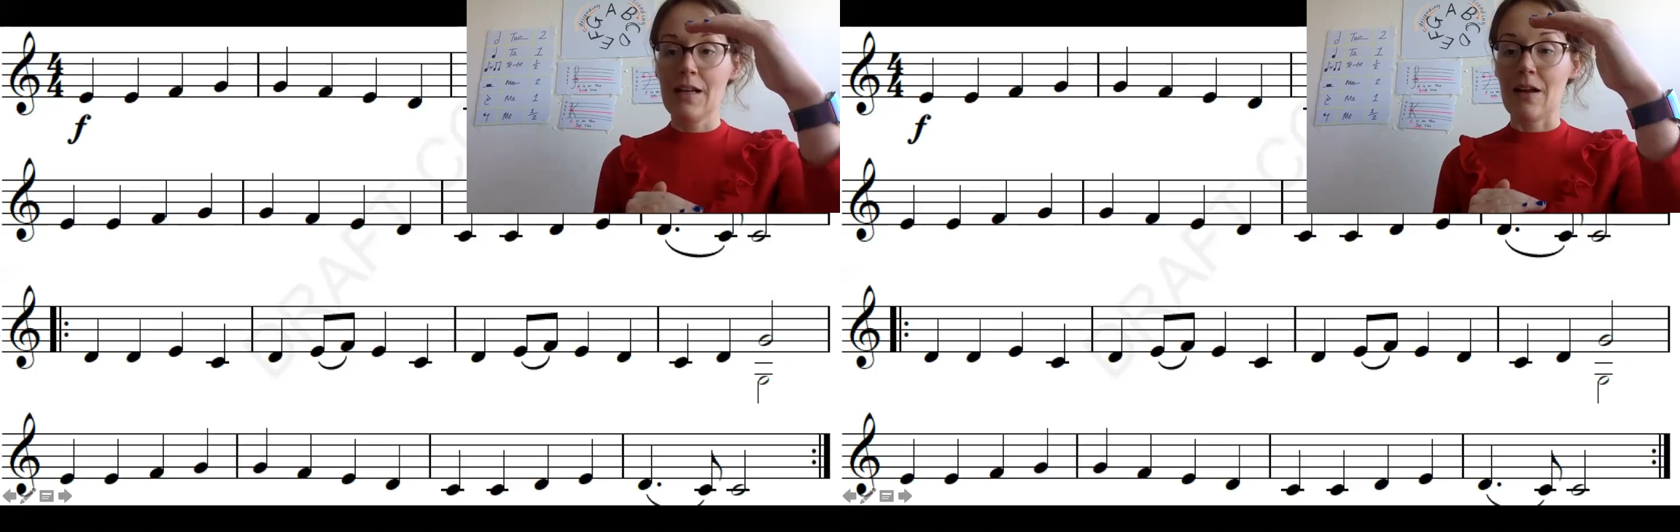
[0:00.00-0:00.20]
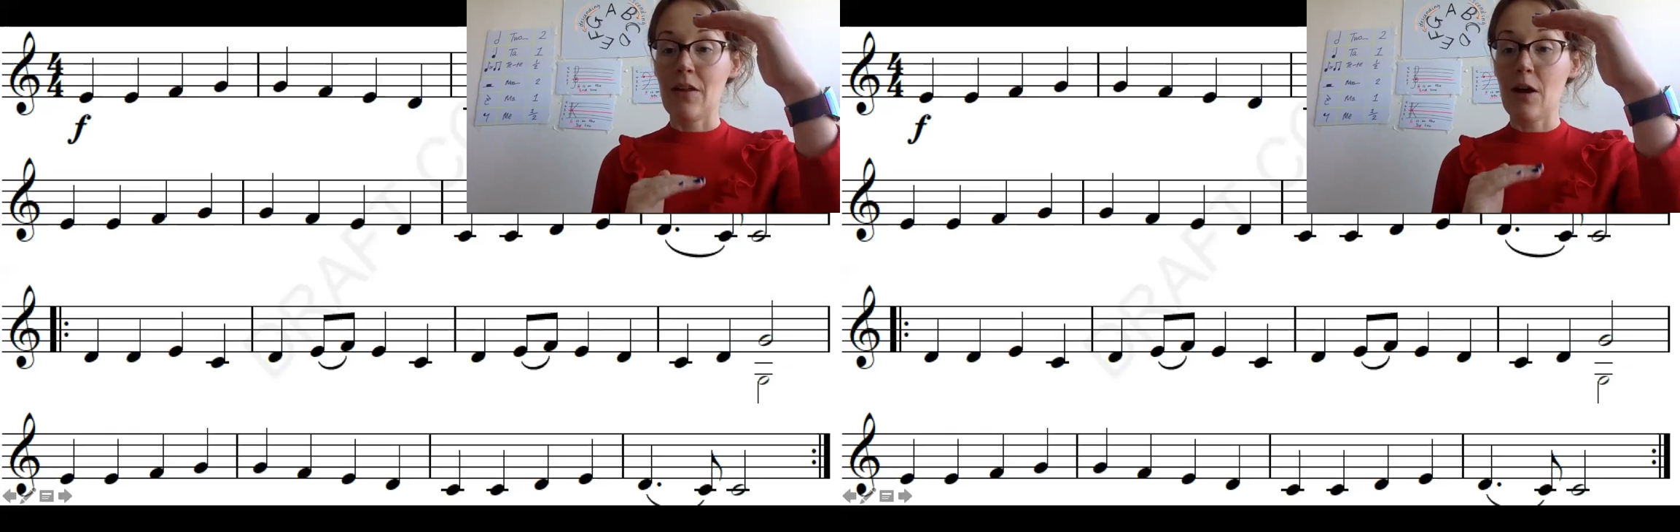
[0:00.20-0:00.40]

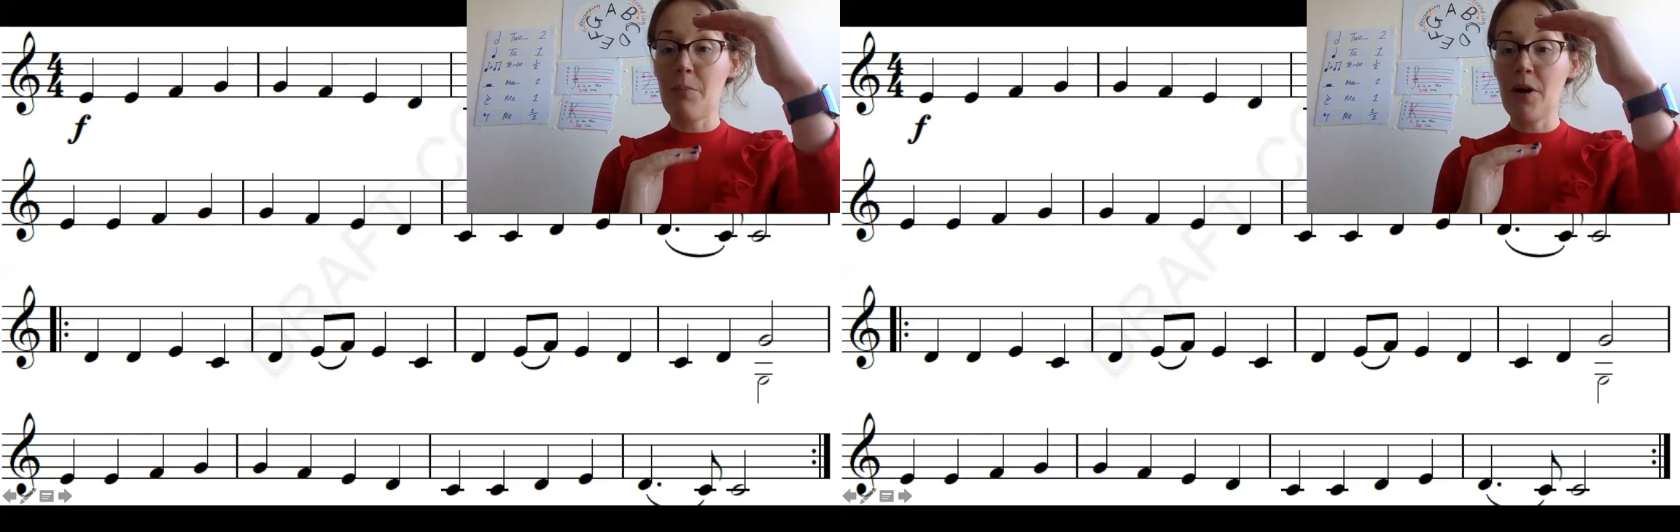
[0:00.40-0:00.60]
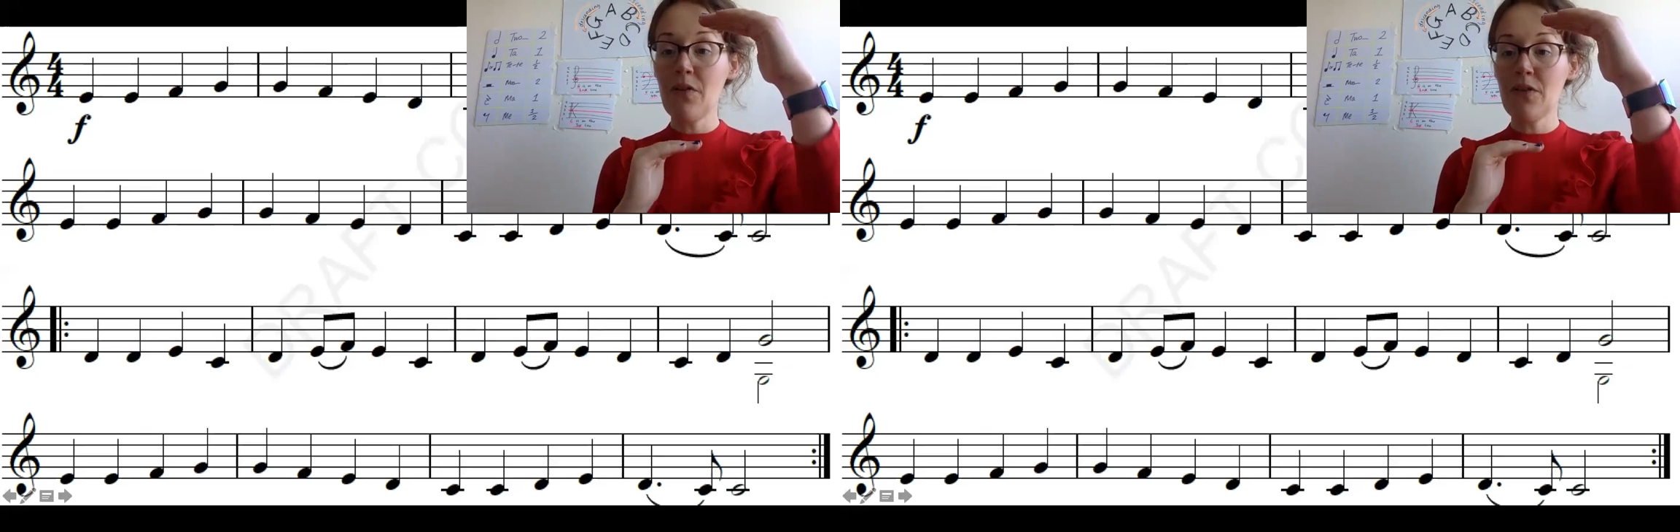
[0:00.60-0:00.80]
Now, they are
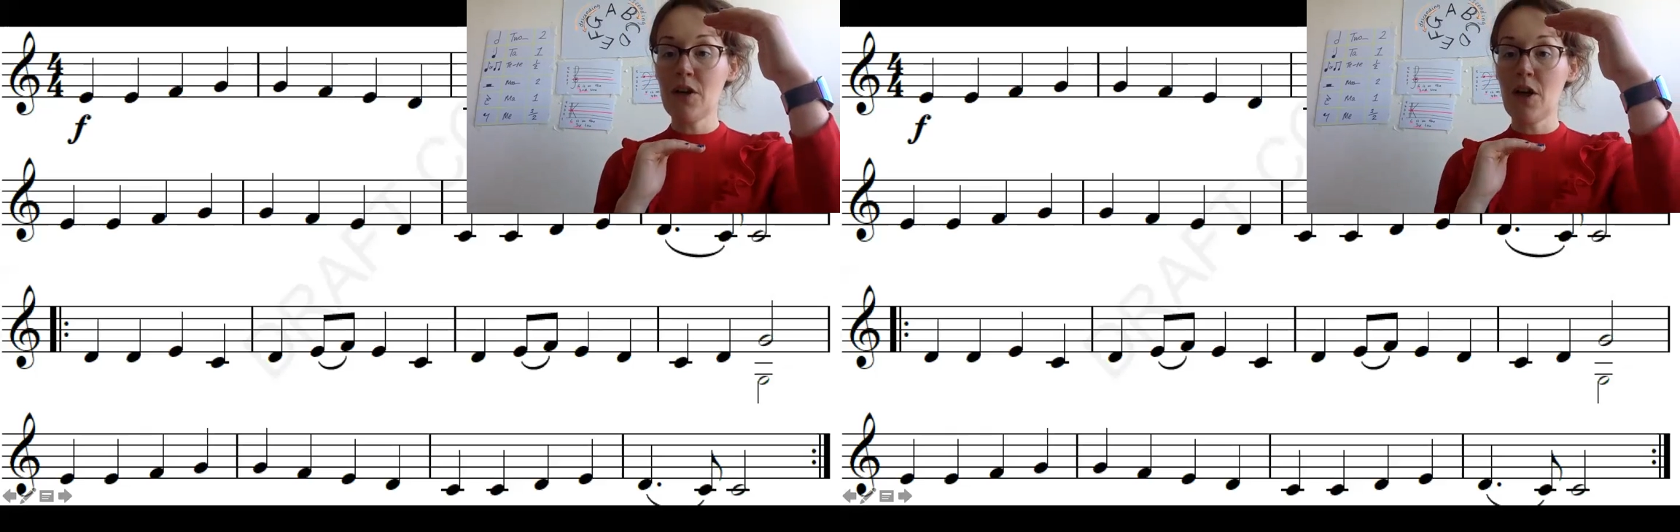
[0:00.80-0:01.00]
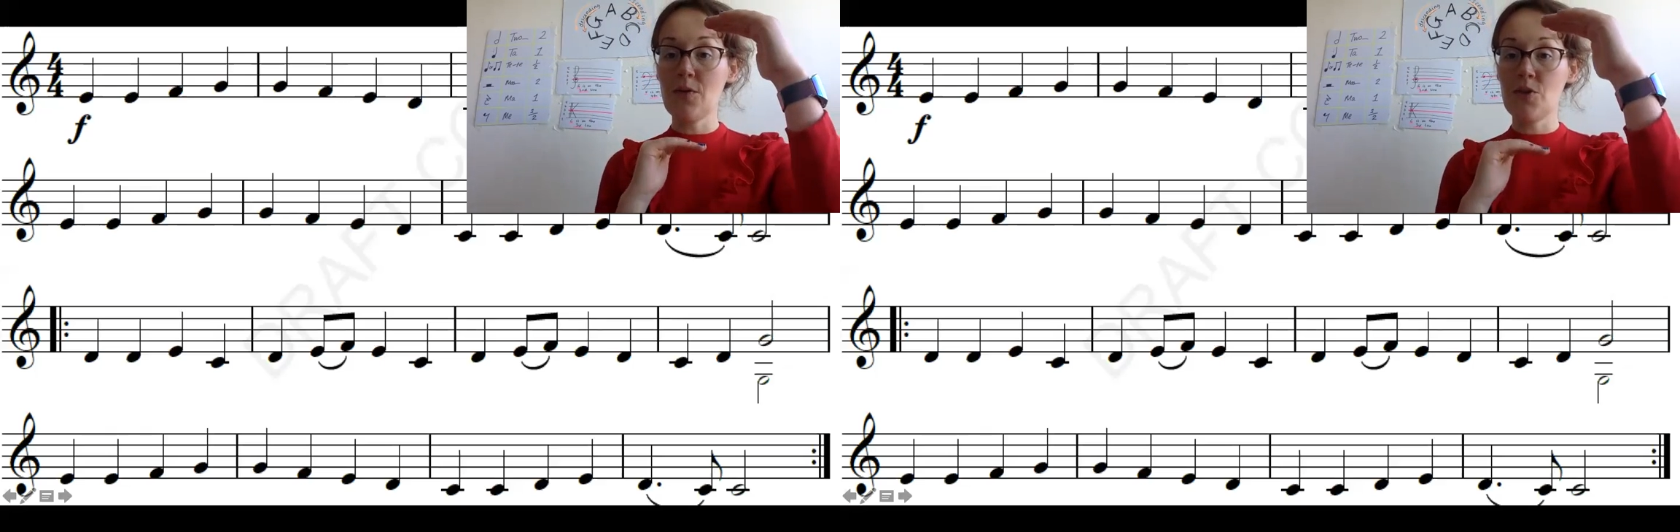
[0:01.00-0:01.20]
both the
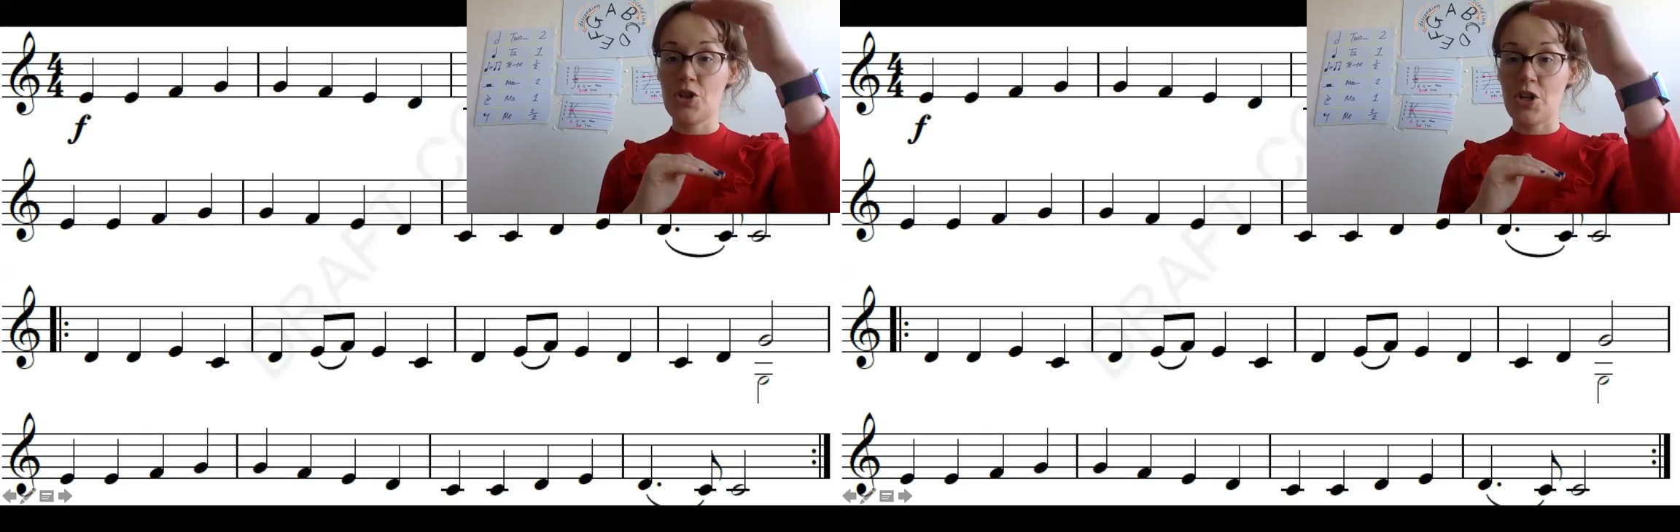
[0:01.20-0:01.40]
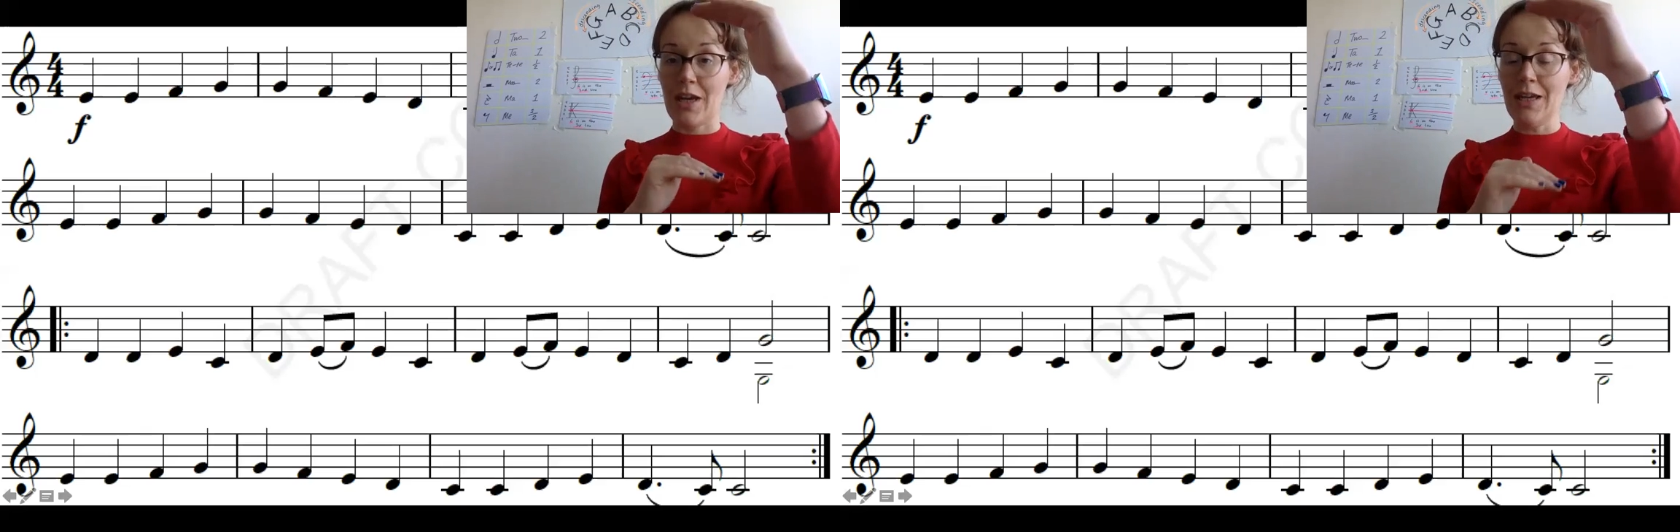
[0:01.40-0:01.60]
note
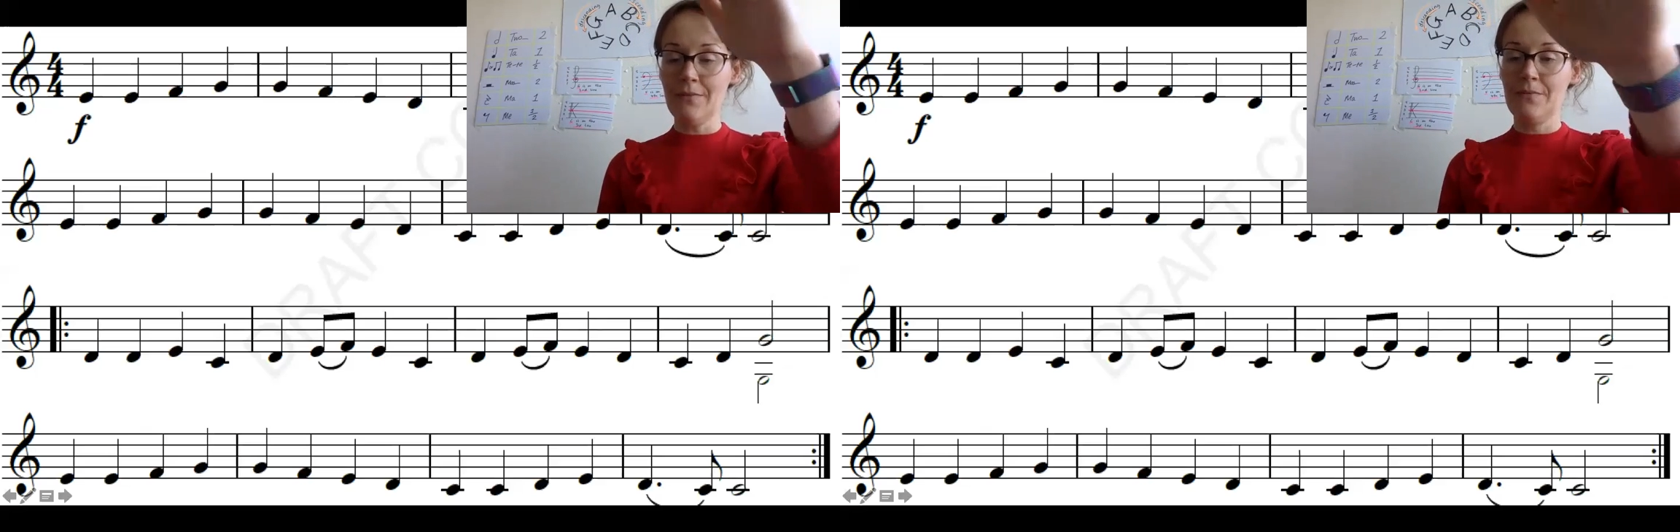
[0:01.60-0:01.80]
G.